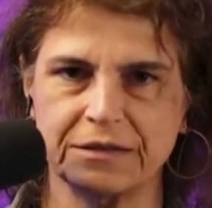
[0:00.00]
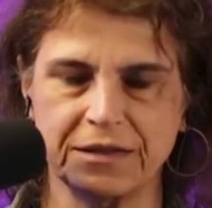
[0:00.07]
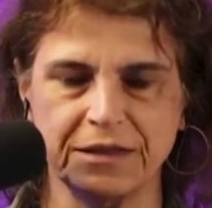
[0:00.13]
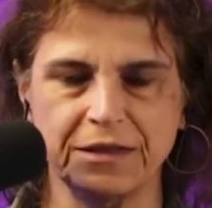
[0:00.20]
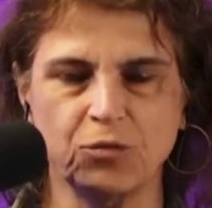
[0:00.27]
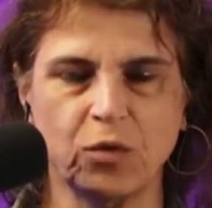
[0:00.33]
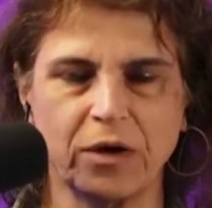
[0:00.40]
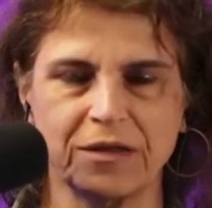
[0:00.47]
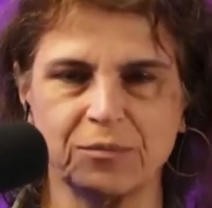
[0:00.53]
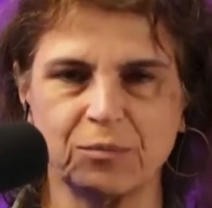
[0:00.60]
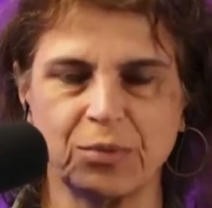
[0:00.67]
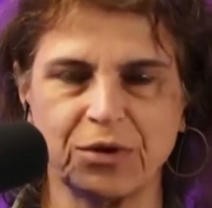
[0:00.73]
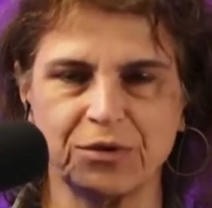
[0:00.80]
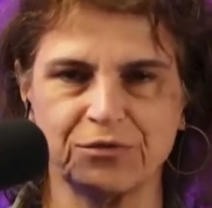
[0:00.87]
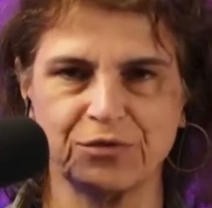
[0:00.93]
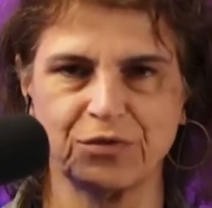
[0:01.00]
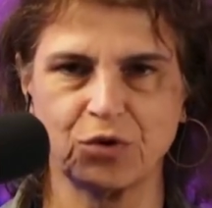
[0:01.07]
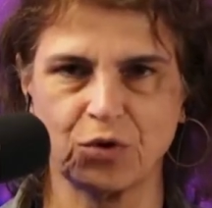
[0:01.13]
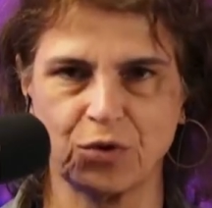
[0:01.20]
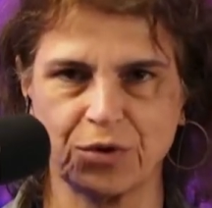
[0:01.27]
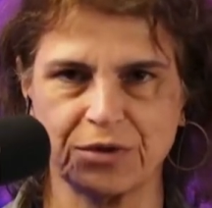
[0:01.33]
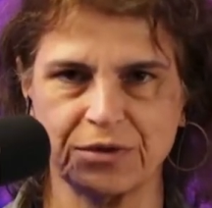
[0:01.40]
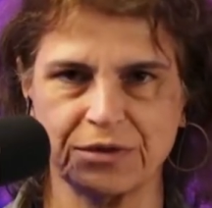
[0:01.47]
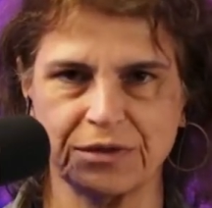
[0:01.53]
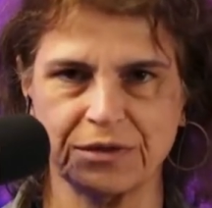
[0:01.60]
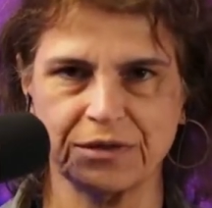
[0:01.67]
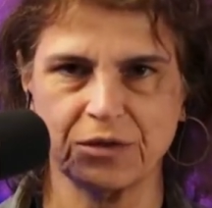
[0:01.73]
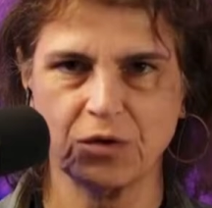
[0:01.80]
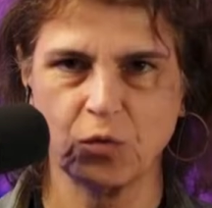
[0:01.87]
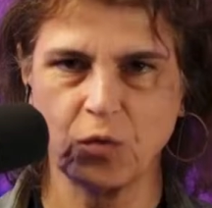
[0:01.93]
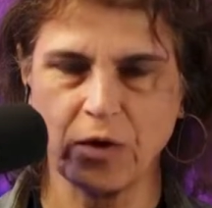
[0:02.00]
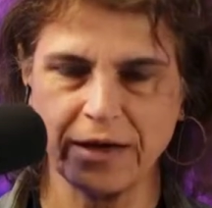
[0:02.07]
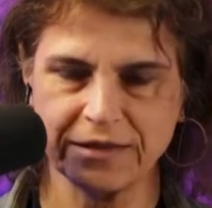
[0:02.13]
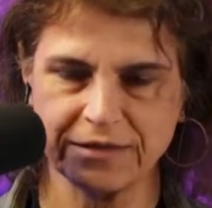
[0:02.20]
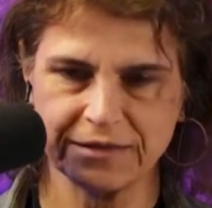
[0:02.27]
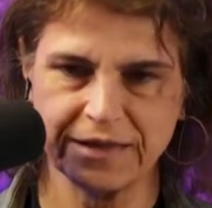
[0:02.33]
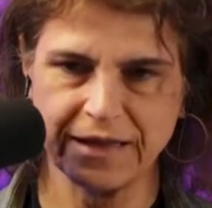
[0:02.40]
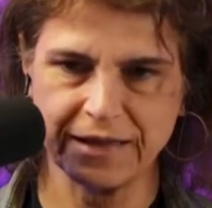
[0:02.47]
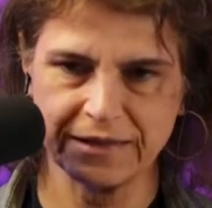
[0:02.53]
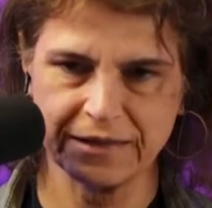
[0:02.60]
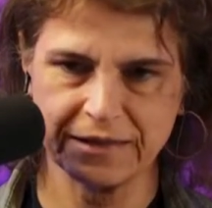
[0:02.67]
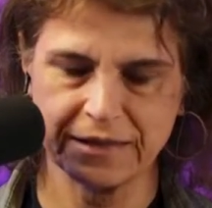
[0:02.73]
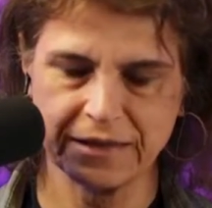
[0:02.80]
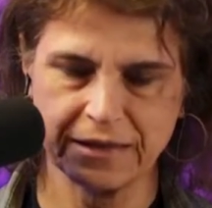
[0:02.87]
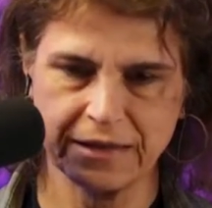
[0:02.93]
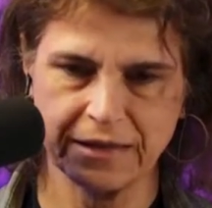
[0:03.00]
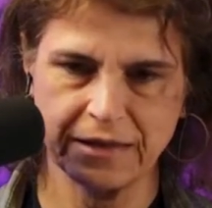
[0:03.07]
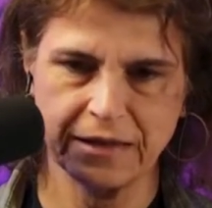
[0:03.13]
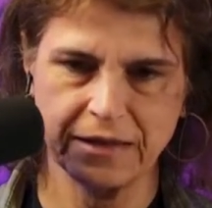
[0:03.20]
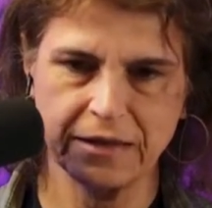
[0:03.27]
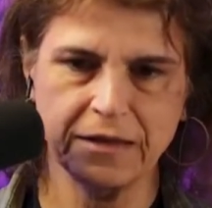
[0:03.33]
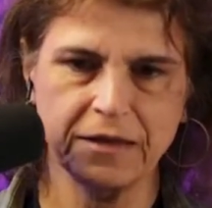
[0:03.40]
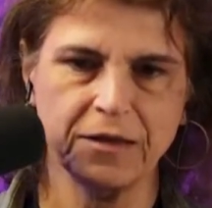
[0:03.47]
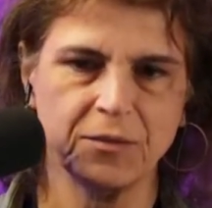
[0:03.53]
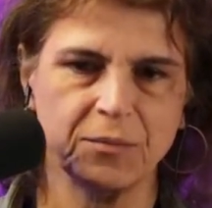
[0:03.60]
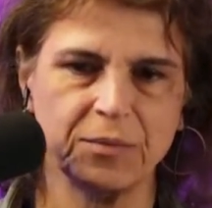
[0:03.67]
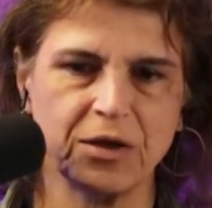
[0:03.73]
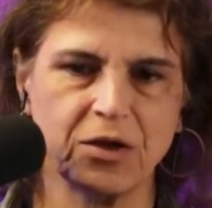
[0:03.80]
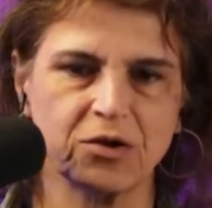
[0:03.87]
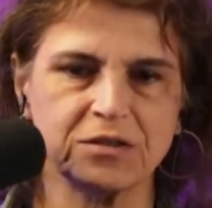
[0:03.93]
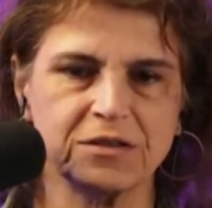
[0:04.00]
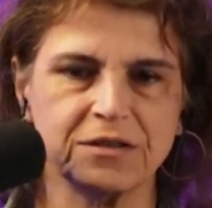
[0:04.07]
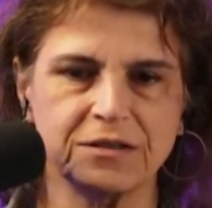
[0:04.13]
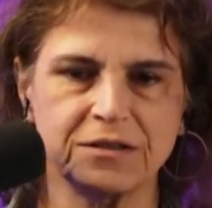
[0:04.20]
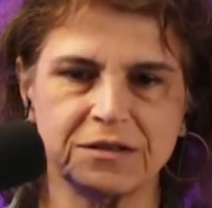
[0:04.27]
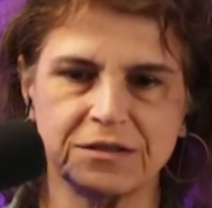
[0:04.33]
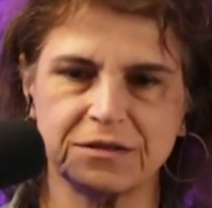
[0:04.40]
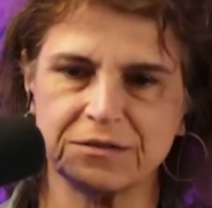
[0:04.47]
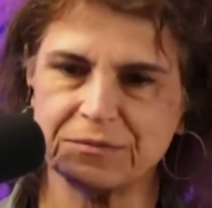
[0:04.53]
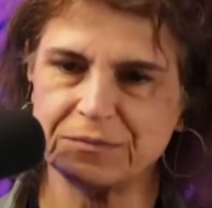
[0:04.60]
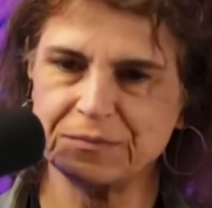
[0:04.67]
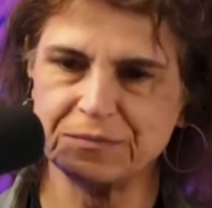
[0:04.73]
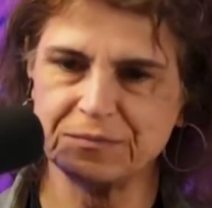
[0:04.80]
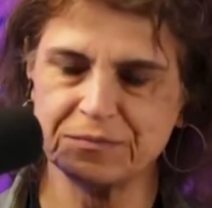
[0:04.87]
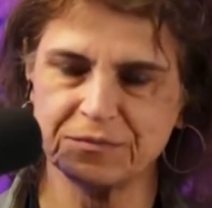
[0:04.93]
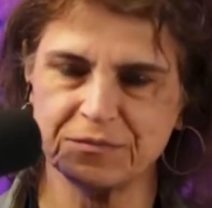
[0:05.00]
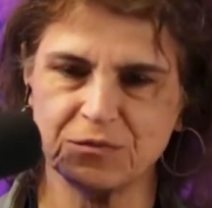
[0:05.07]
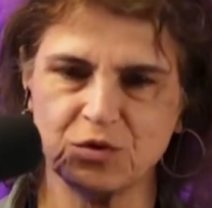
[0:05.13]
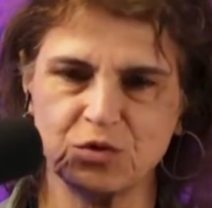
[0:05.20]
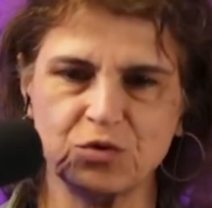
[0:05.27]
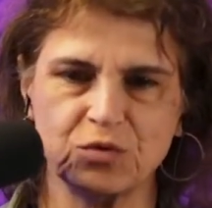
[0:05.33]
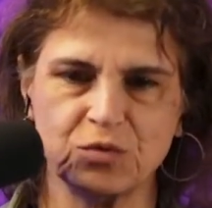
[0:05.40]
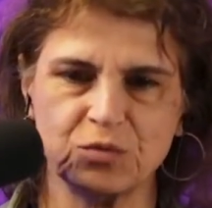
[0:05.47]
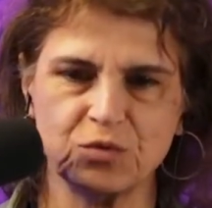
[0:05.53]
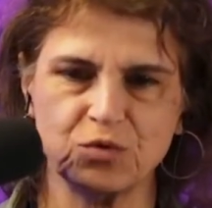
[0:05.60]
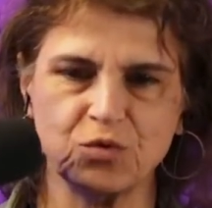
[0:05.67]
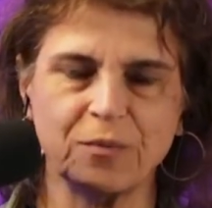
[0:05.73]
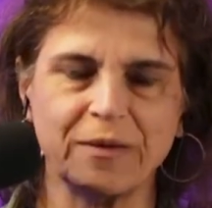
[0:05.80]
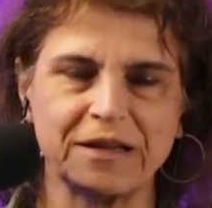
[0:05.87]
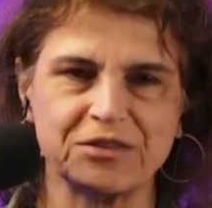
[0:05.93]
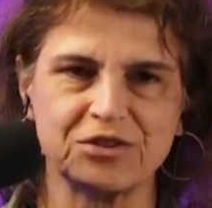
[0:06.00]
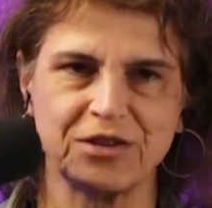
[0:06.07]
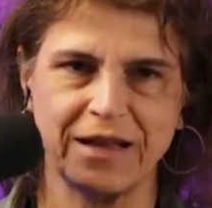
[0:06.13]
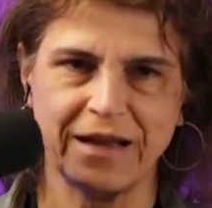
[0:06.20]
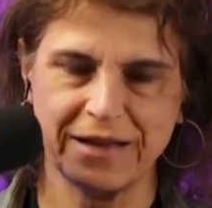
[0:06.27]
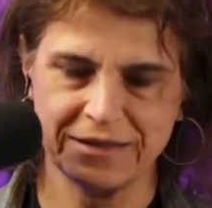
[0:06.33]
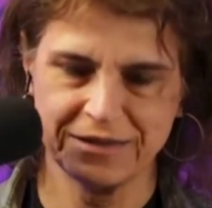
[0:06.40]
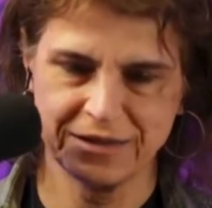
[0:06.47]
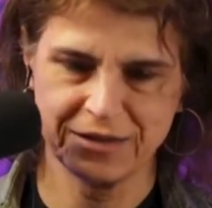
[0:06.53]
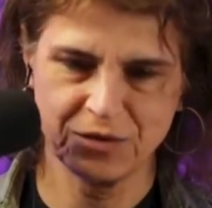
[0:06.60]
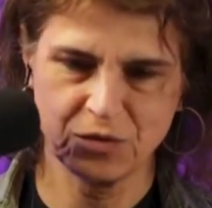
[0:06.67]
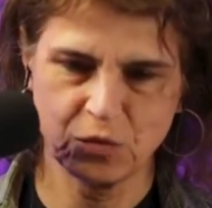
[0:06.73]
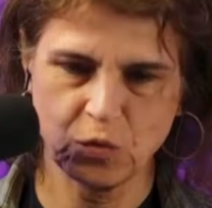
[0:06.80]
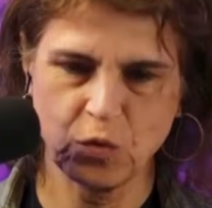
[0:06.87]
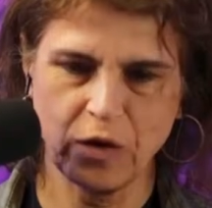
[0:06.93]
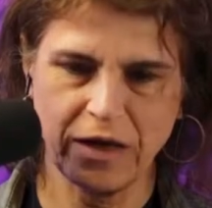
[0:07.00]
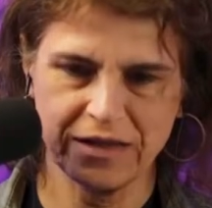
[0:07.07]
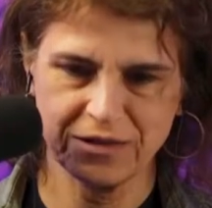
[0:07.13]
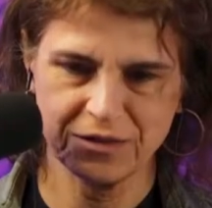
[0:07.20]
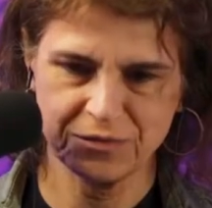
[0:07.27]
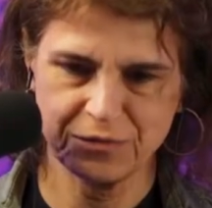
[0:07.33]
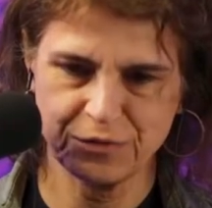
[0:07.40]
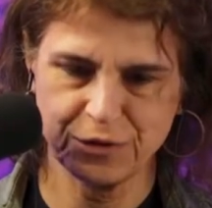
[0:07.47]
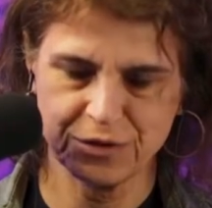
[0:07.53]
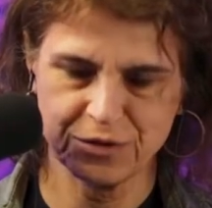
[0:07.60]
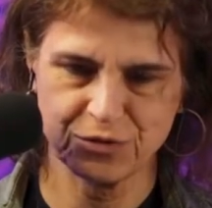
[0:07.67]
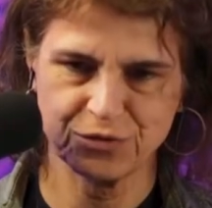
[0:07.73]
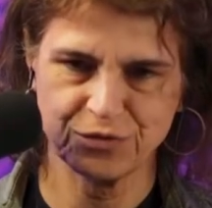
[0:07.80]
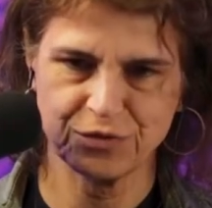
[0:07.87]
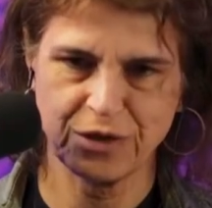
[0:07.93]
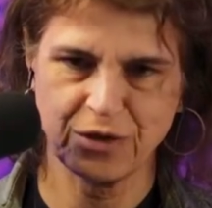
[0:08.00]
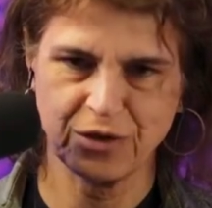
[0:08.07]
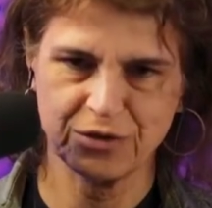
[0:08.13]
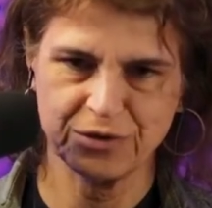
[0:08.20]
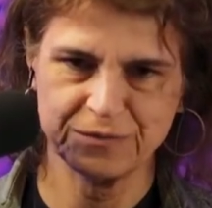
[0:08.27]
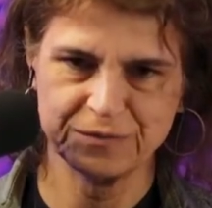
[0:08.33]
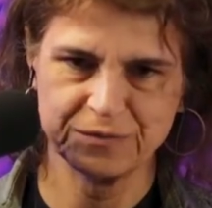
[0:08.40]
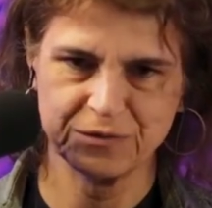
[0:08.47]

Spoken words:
T1.4. Why is that? Because it's too much light, first of all.